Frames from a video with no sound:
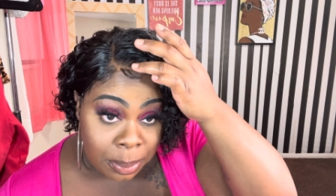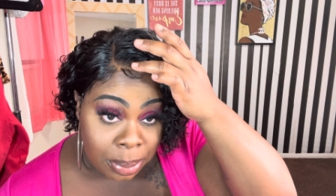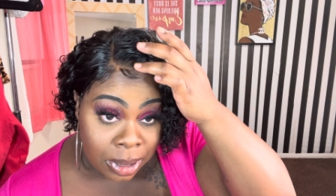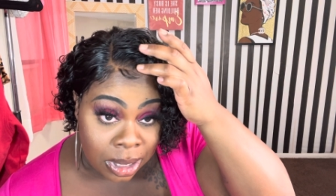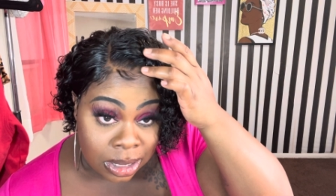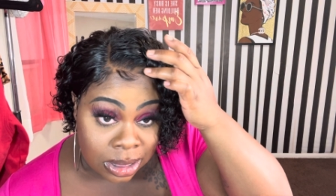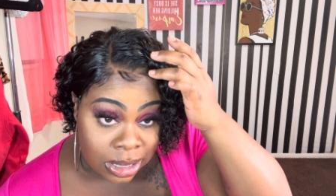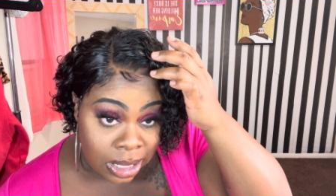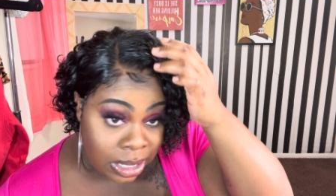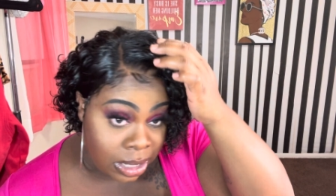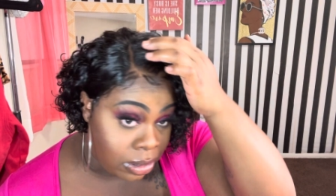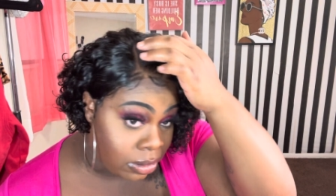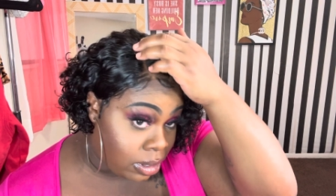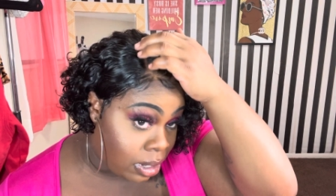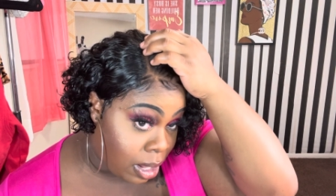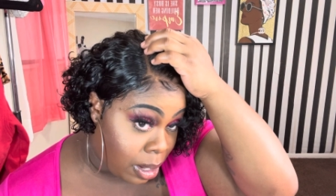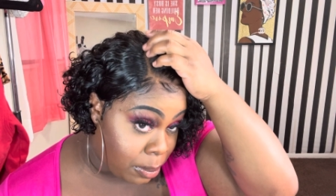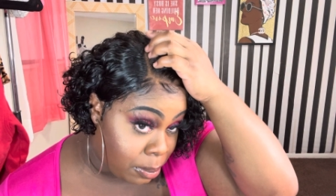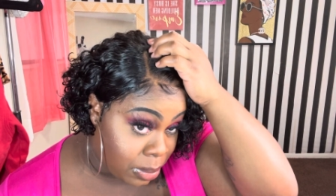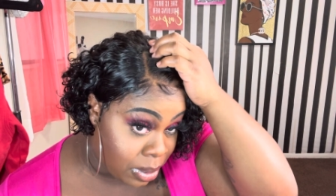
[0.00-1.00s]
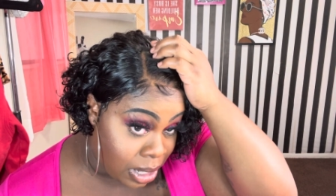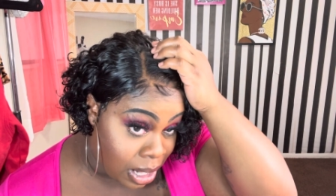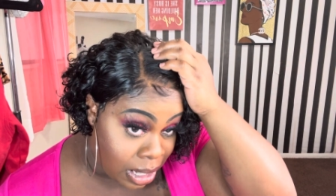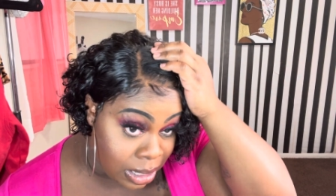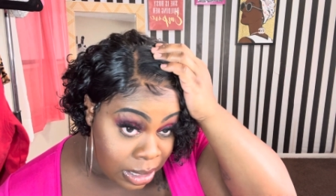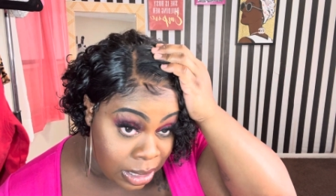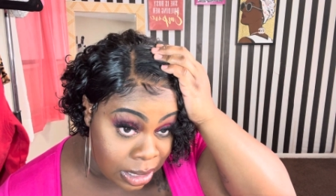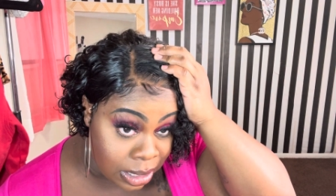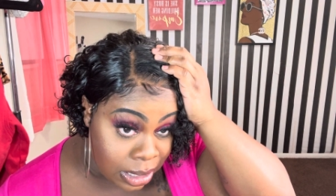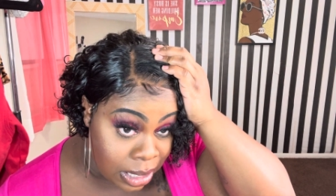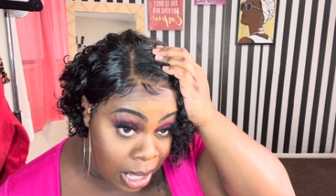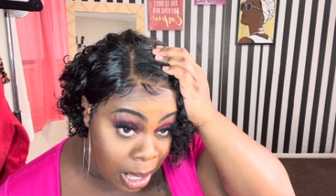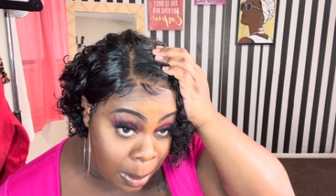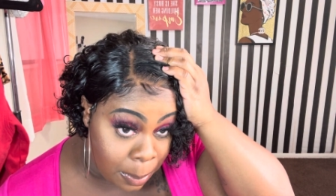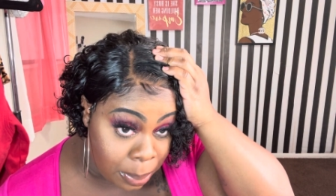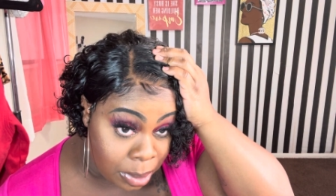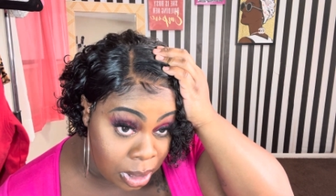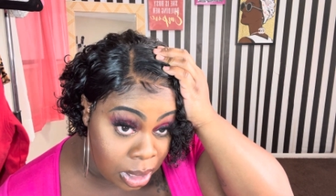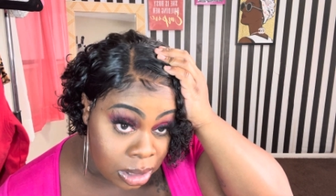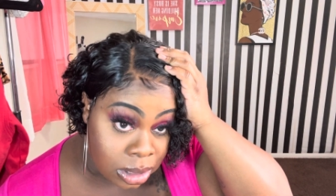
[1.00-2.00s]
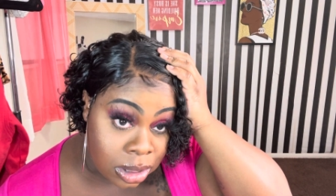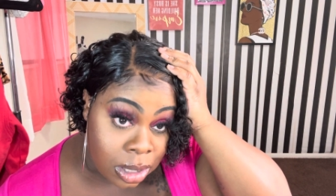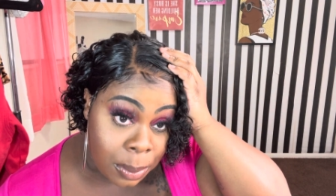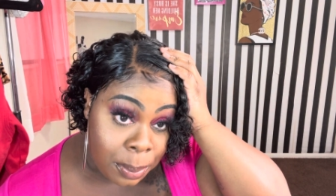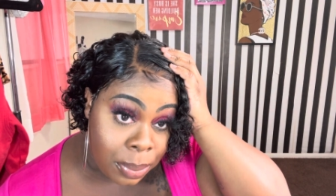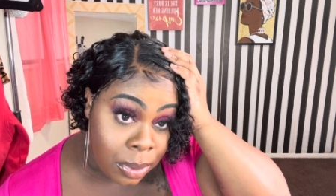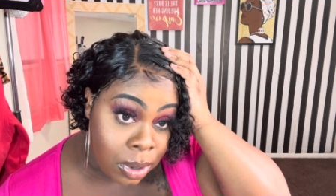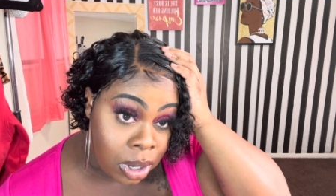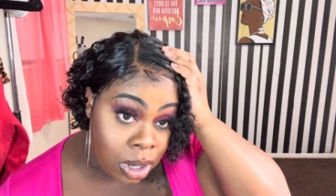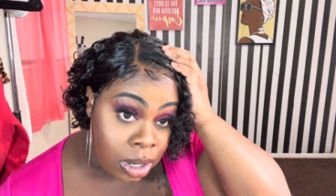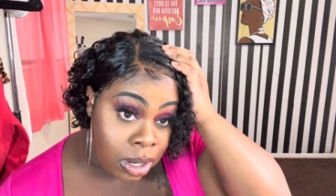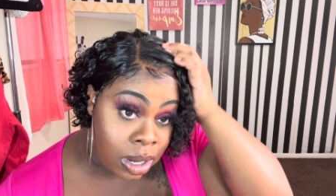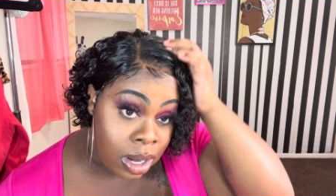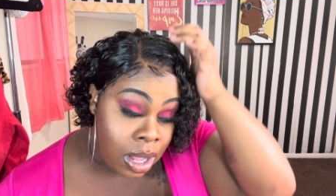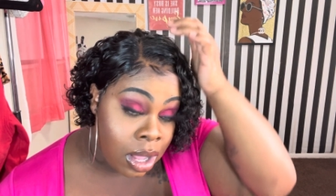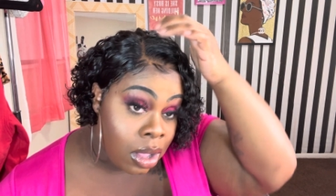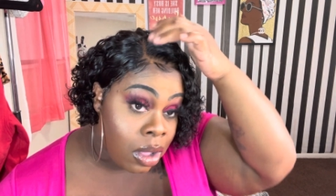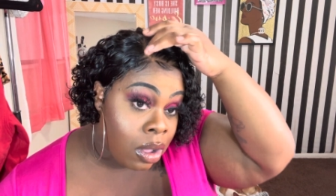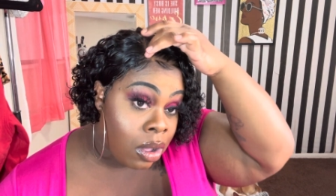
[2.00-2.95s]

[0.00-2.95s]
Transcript: pluck the hairline, but I did not pluck the part.